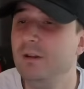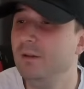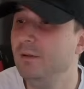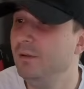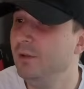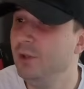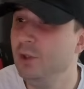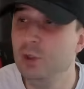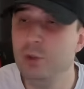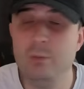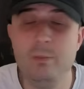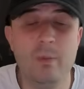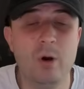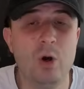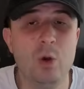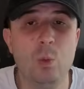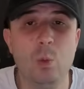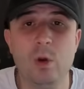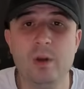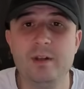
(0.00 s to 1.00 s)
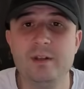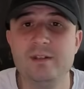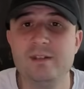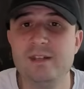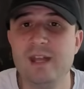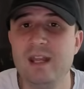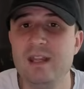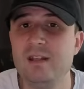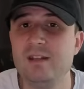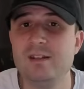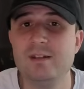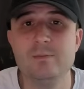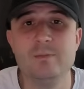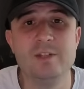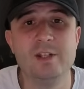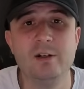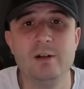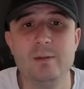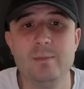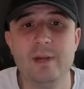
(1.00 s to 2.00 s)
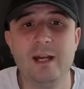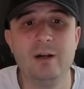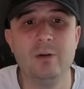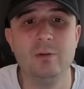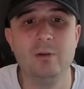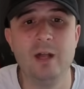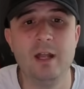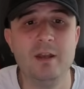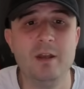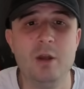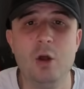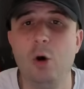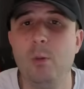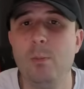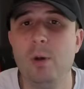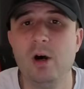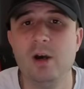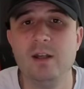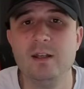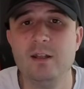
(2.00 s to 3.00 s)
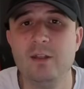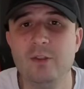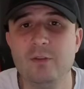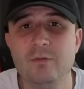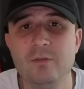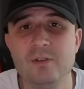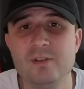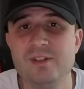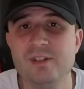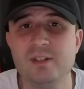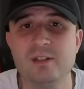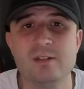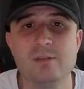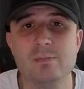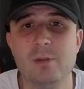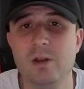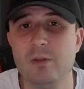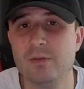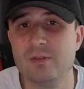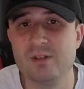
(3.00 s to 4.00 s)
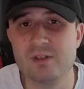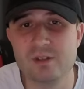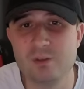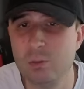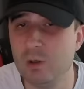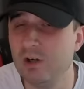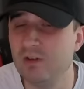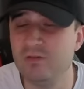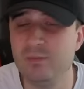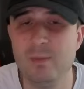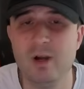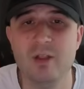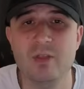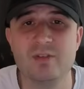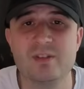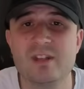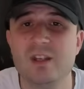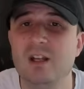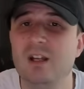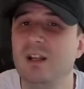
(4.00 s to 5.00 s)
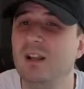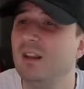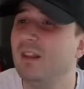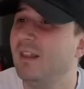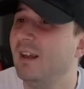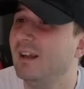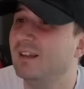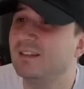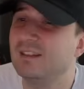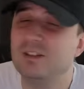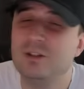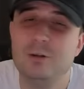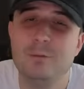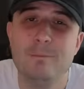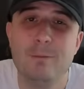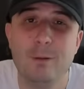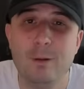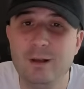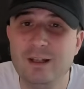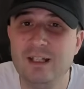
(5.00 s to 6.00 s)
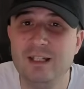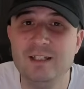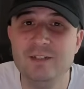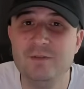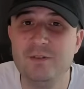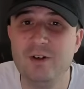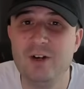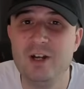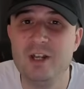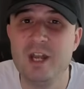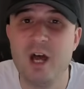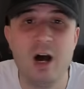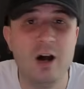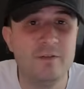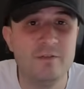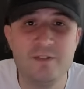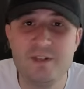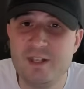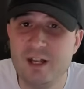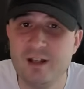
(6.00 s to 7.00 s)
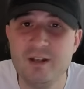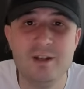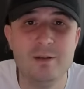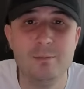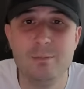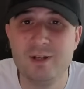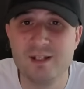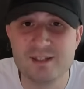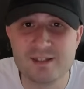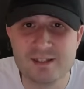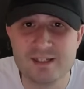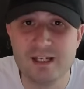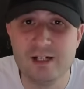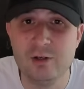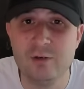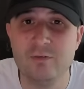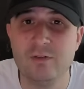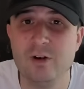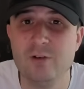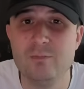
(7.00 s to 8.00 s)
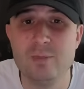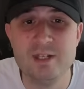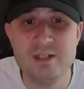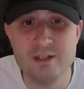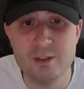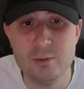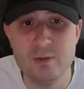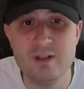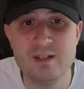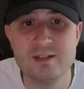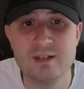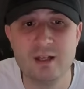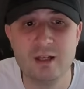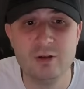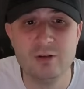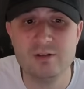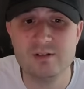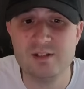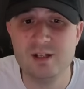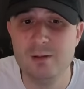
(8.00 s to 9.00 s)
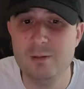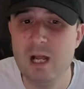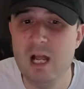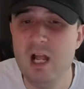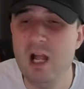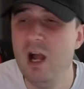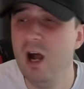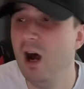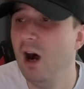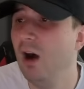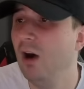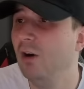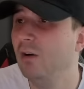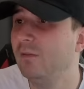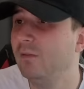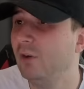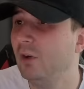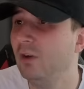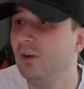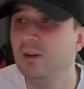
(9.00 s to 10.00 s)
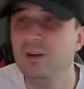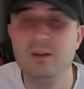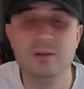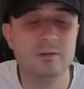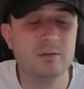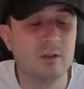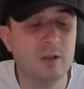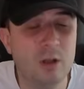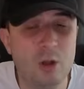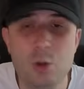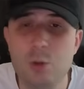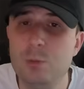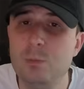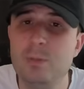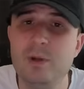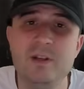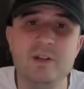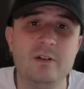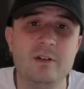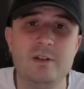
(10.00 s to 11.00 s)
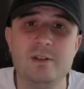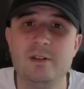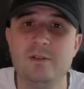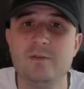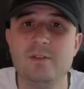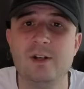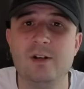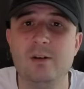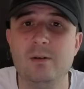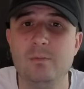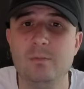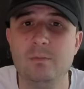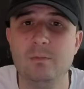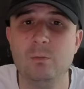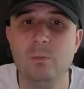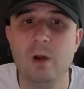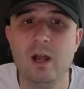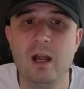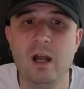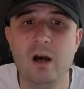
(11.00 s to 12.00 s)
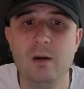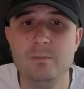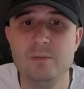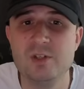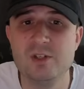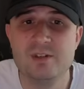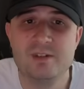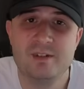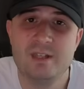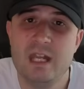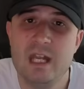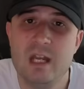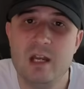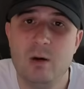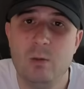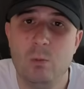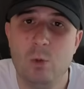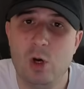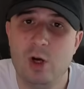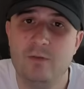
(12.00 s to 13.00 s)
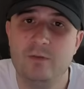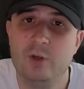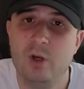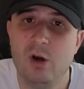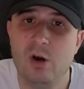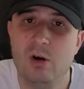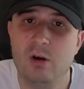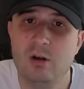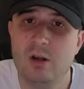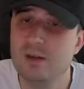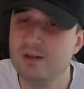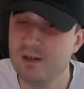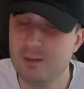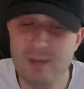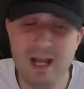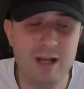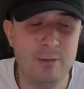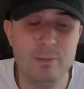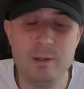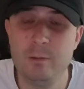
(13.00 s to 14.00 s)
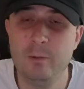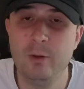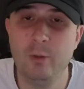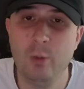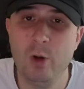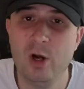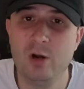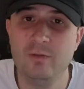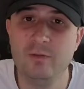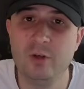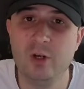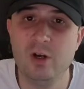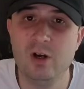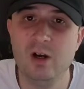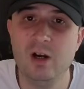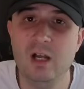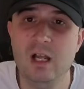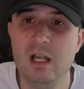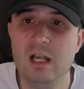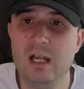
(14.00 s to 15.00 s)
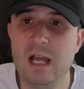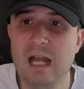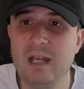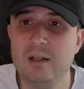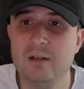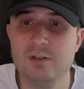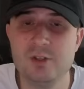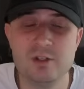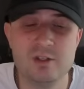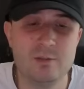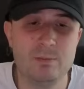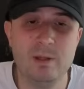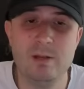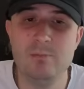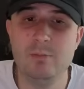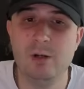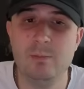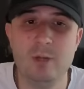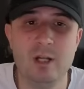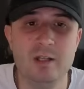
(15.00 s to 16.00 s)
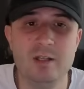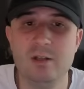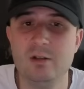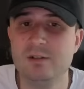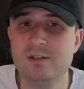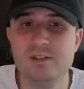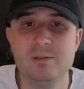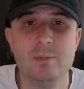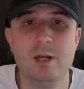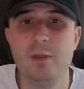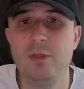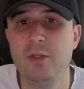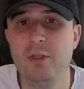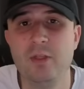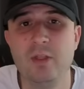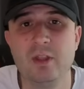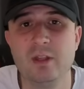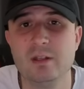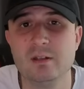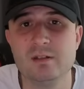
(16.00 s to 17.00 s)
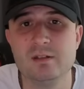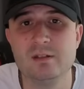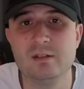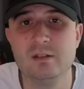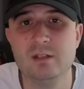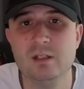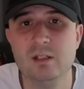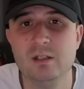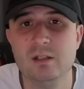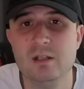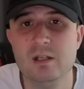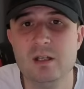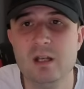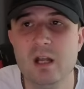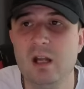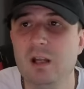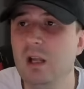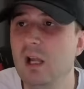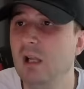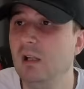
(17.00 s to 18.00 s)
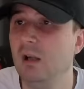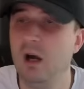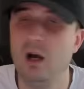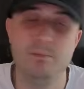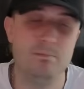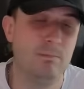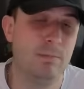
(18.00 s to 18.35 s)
you might want to take some time out and not buy anything for 6 months, 12 months. That's completely fine. I've done it myself. I've been doing this a long time. I've gone long periods of time where I'm just sitting on what I've got because I'm happy with what I've got, and I'll just spend my money on some other things. You know, I